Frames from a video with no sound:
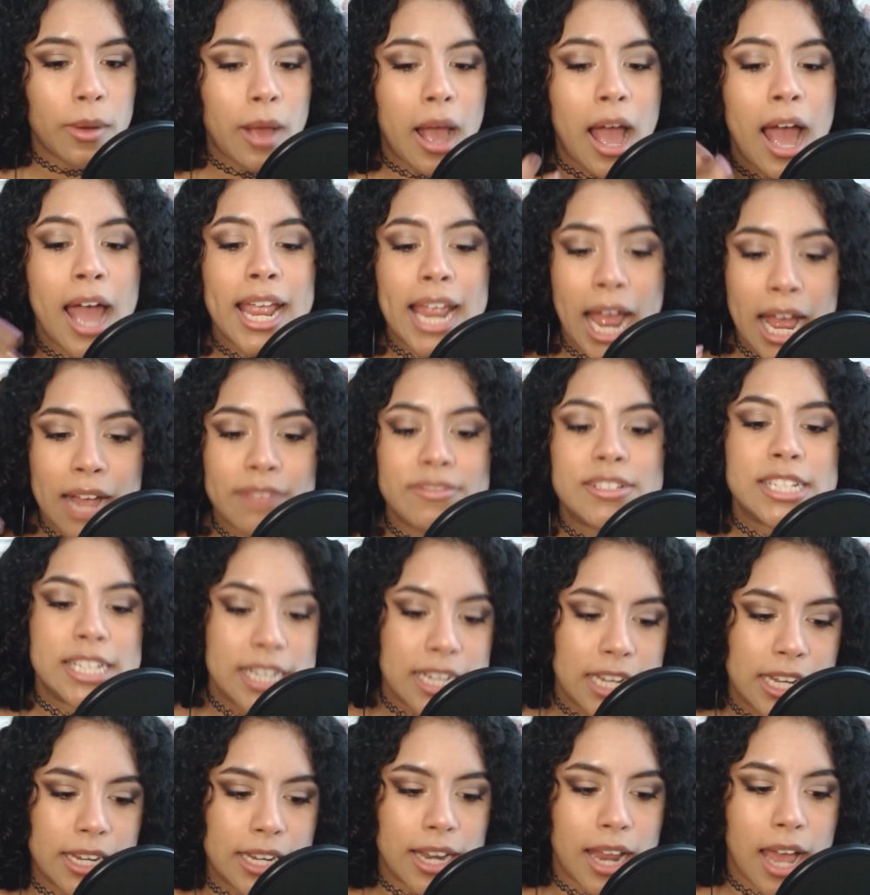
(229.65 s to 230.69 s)
I have
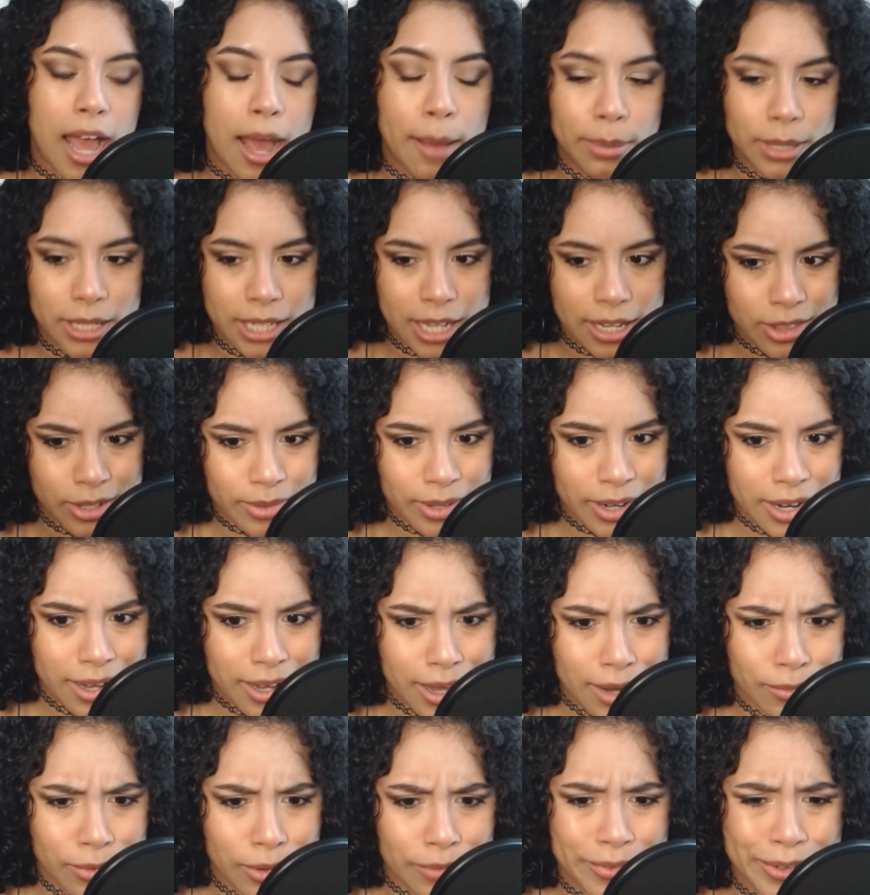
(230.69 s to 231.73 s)
seen a plethora
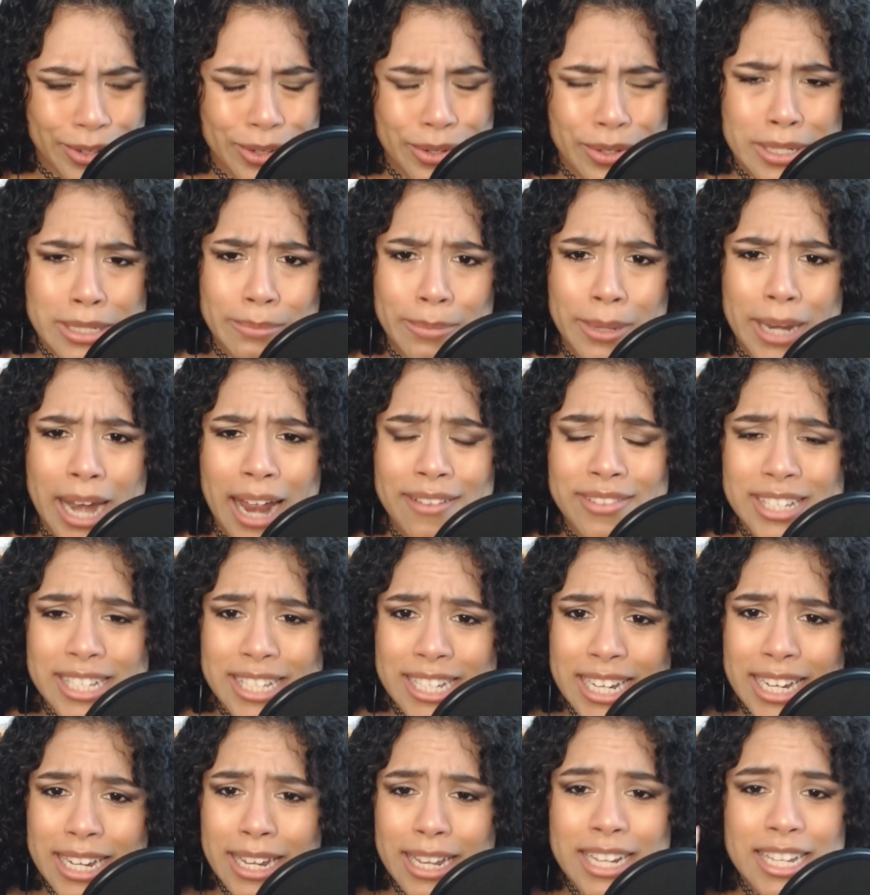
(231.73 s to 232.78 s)
of reviews, but I've
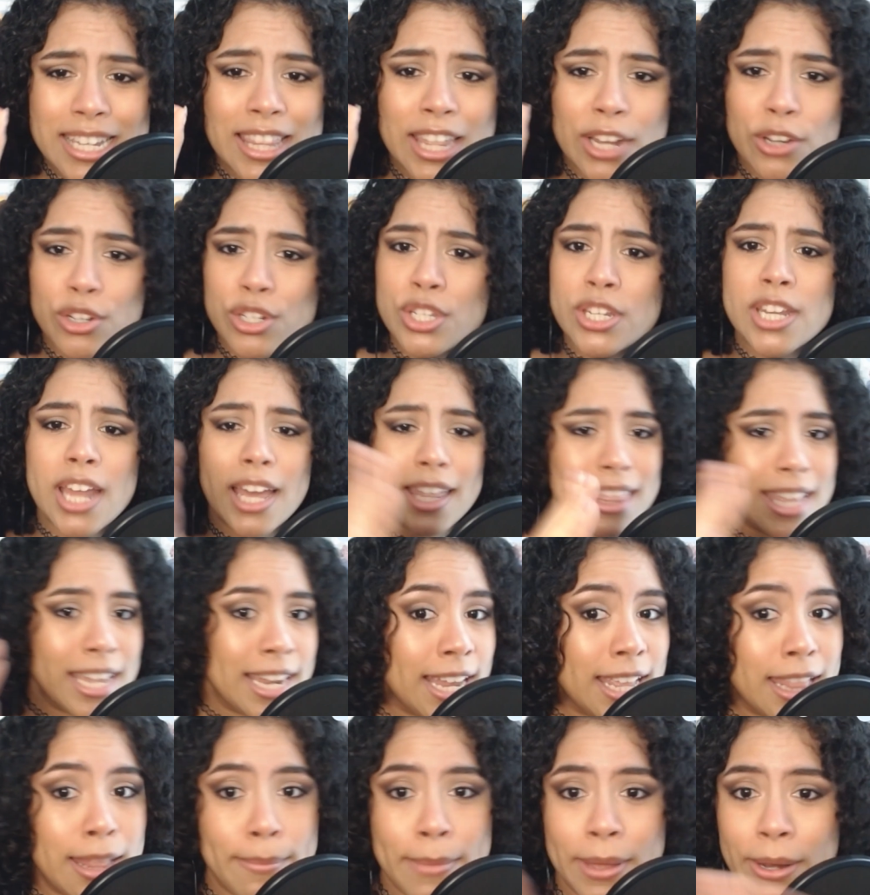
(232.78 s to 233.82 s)
seen it. There's nothing
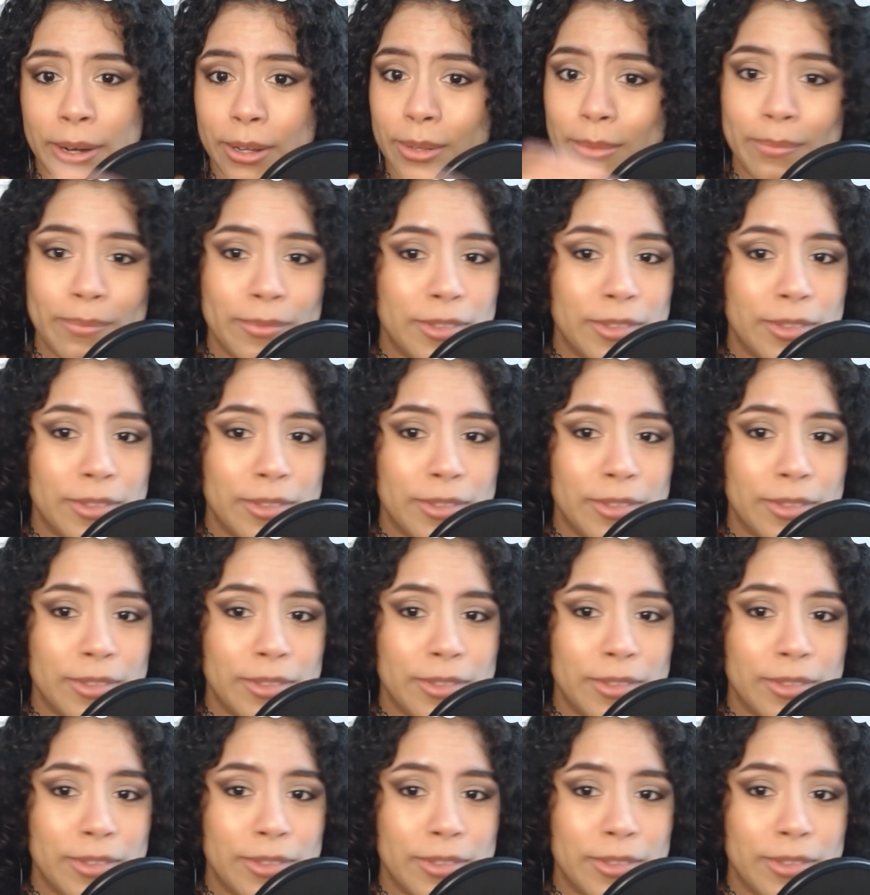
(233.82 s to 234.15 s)
in the middle.